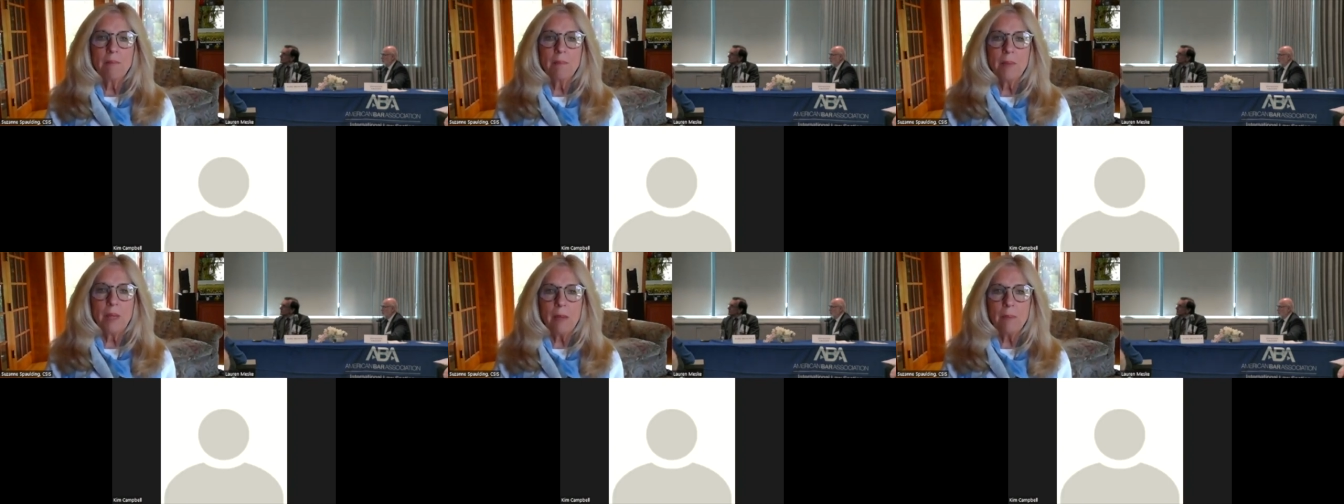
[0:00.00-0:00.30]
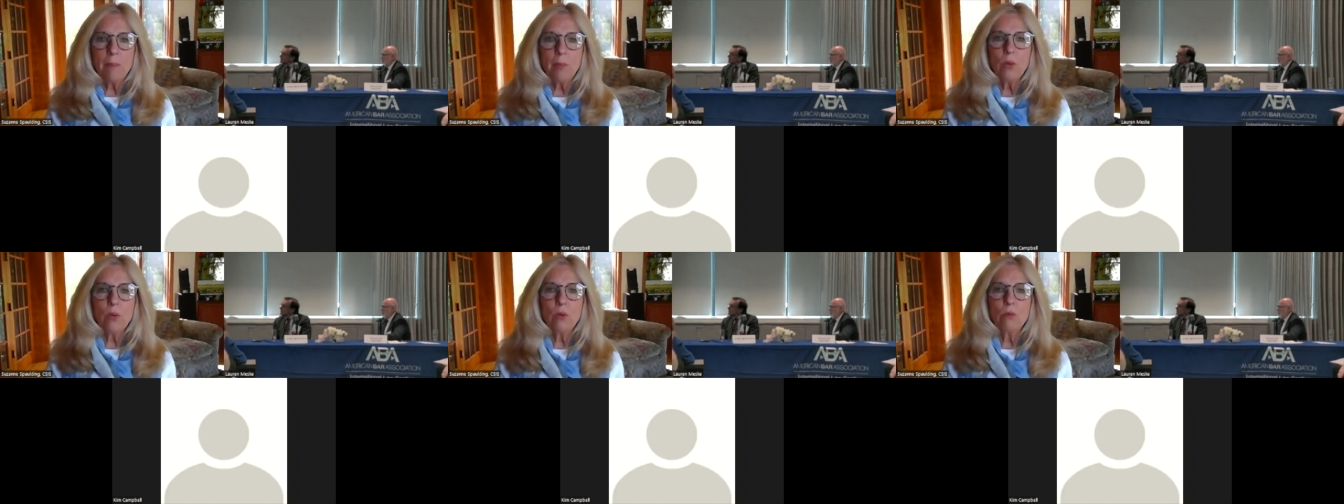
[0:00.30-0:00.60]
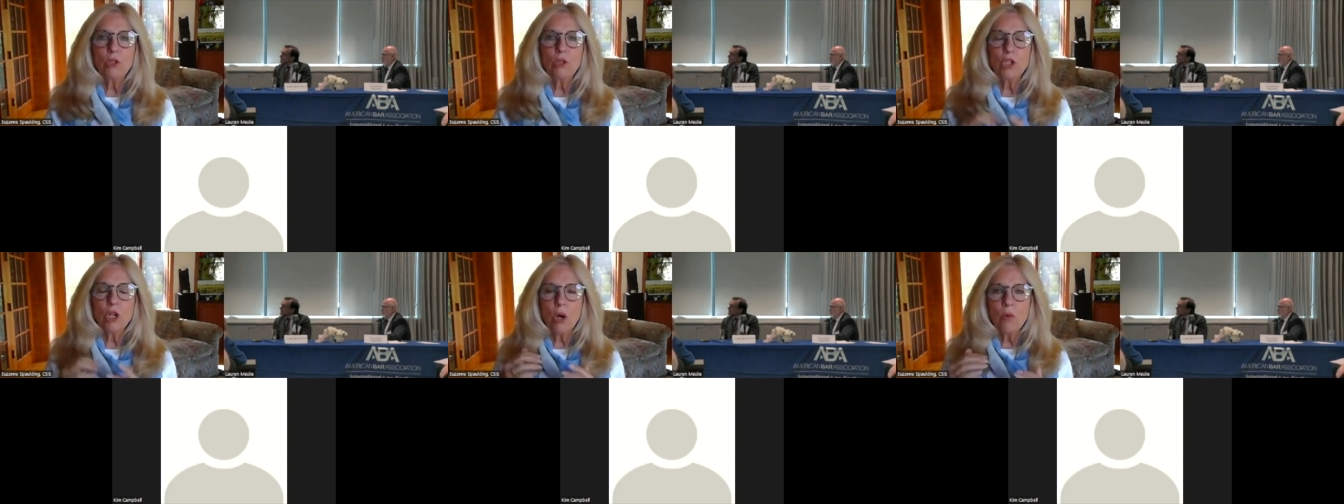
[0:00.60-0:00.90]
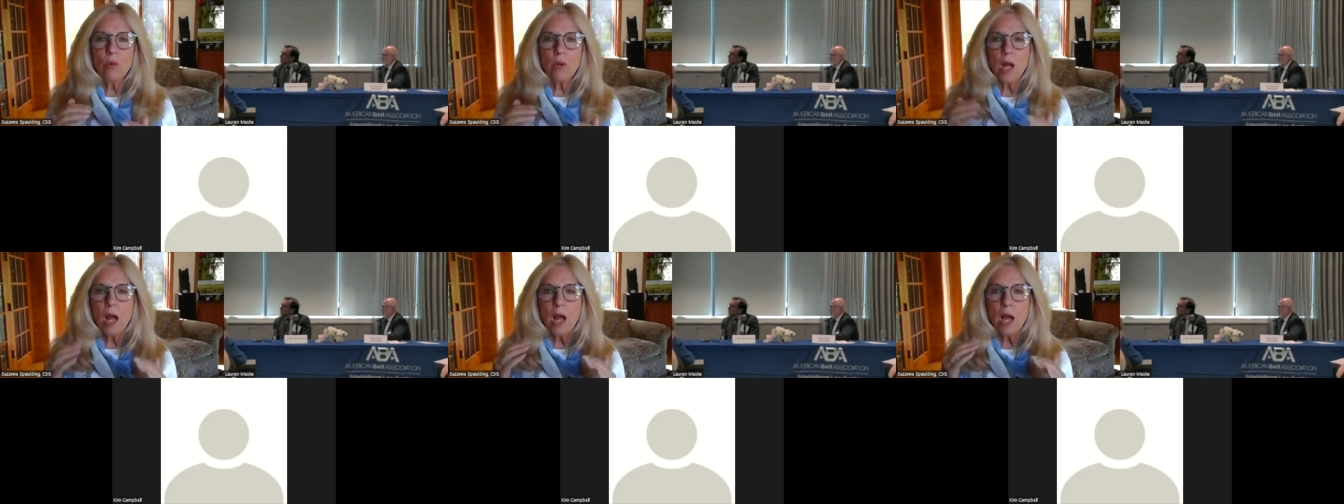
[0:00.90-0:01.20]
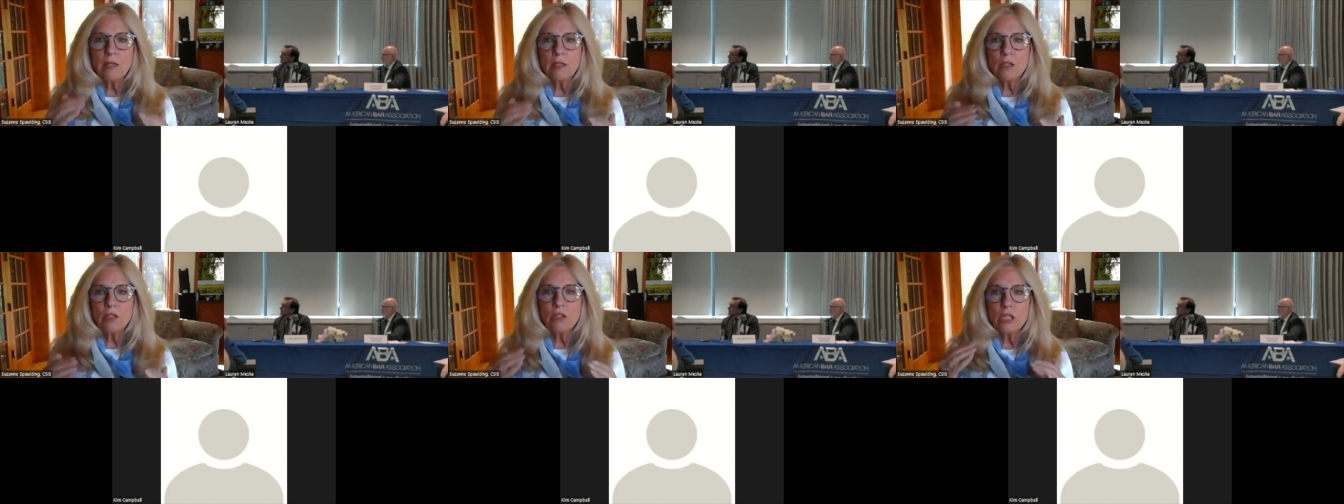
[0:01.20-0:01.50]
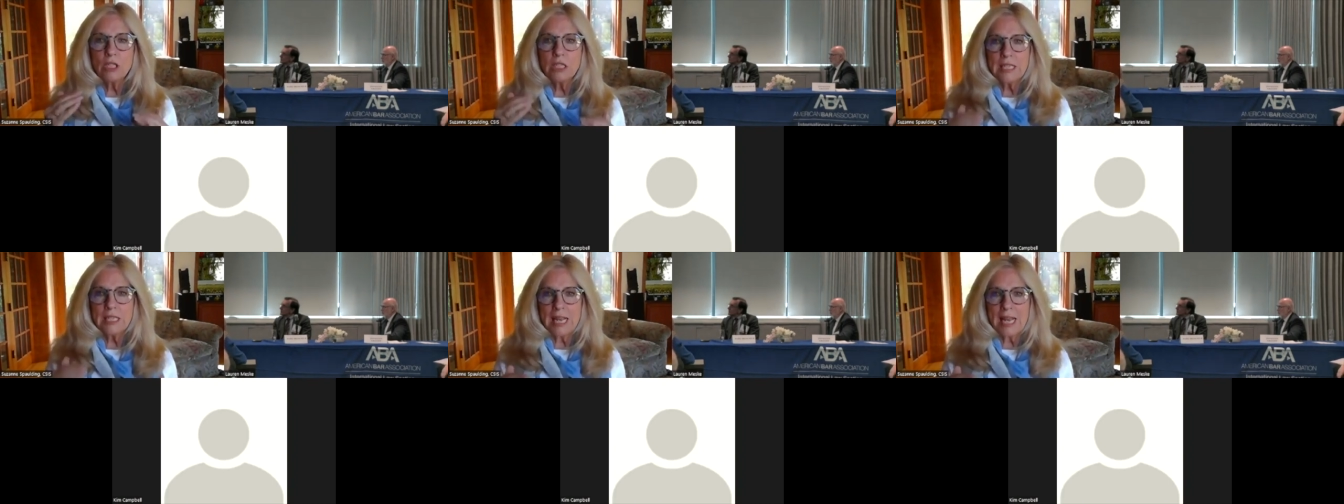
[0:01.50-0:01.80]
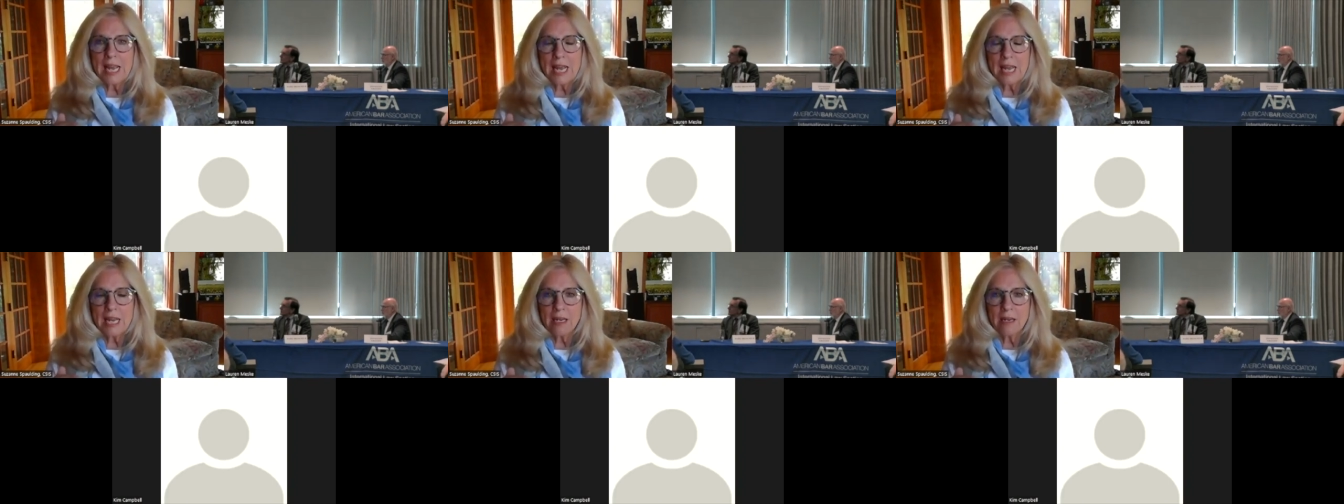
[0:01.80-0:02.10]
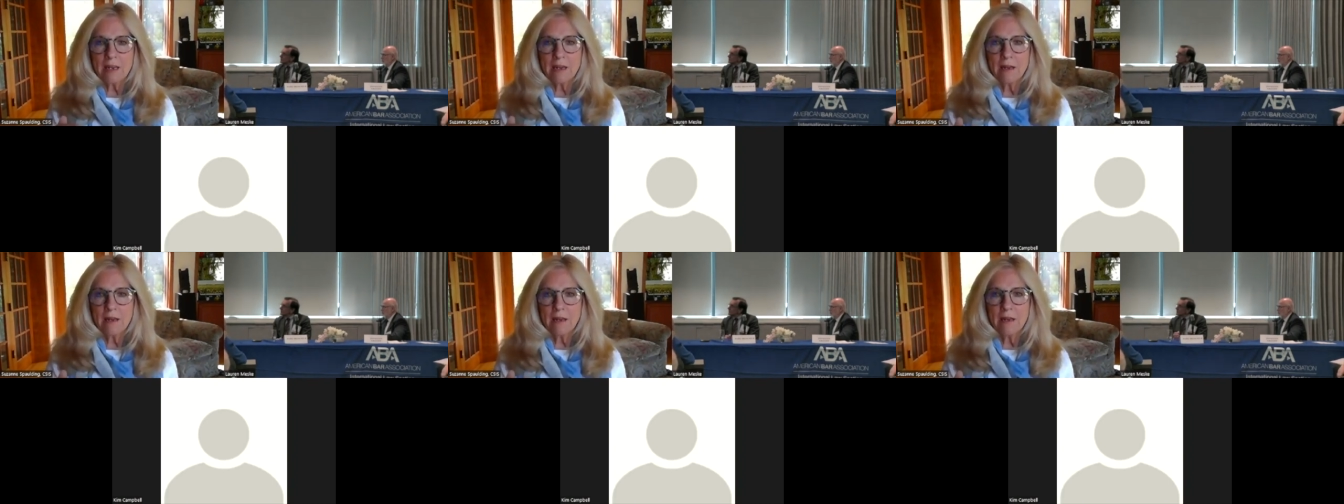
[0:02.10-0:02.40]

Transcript: People who don't understand